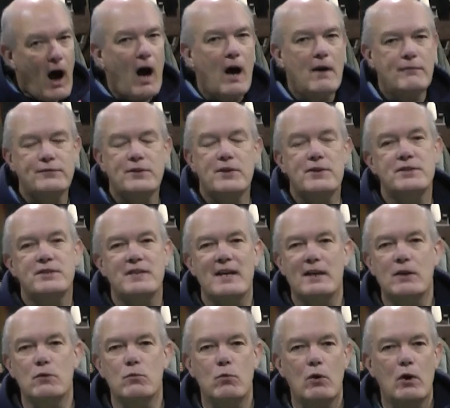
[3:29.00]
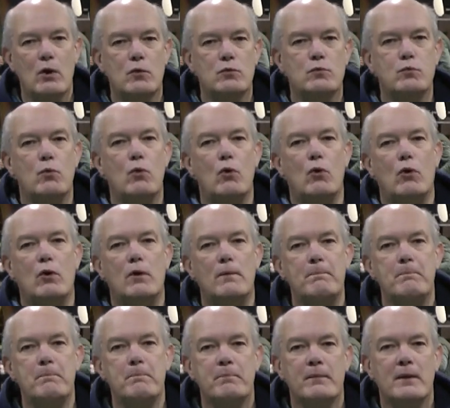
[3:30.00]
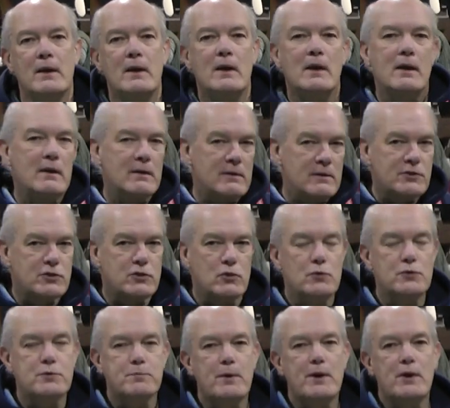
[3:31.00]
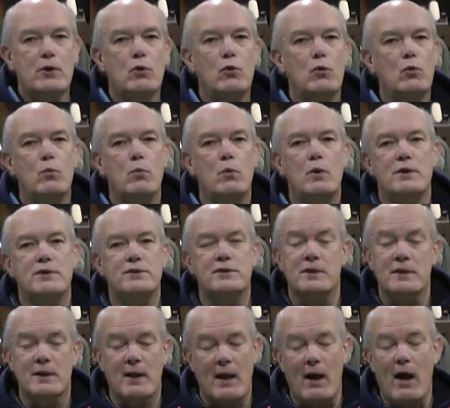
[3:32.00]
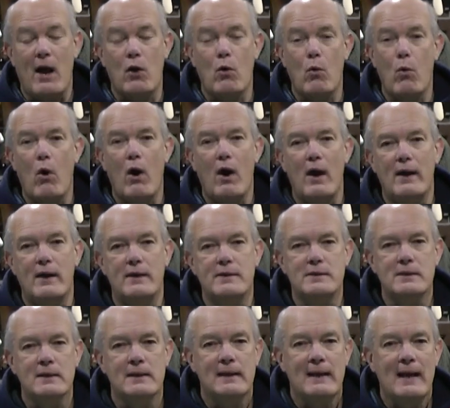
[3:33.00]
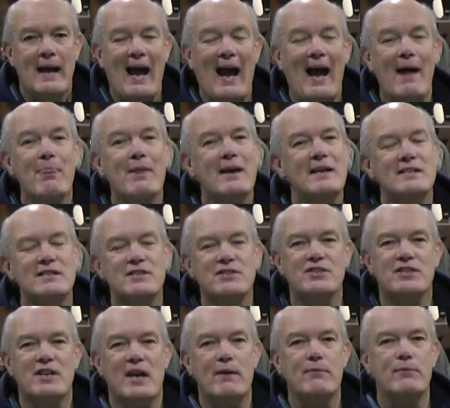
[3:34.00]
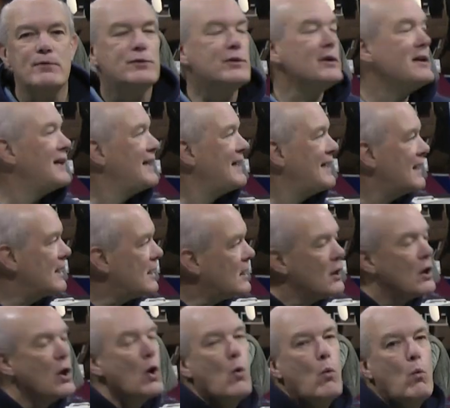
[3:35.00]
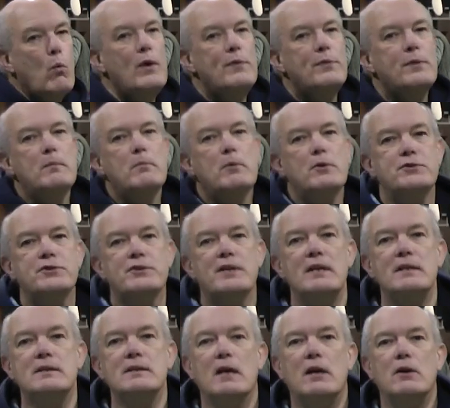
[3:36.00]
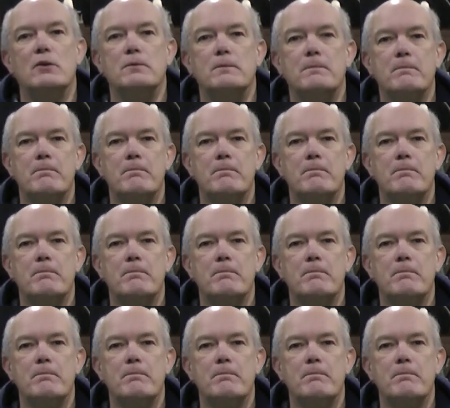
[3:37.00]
After the Second World War, Salisbury Hall was acquired and they discovered the link with the Mosquito.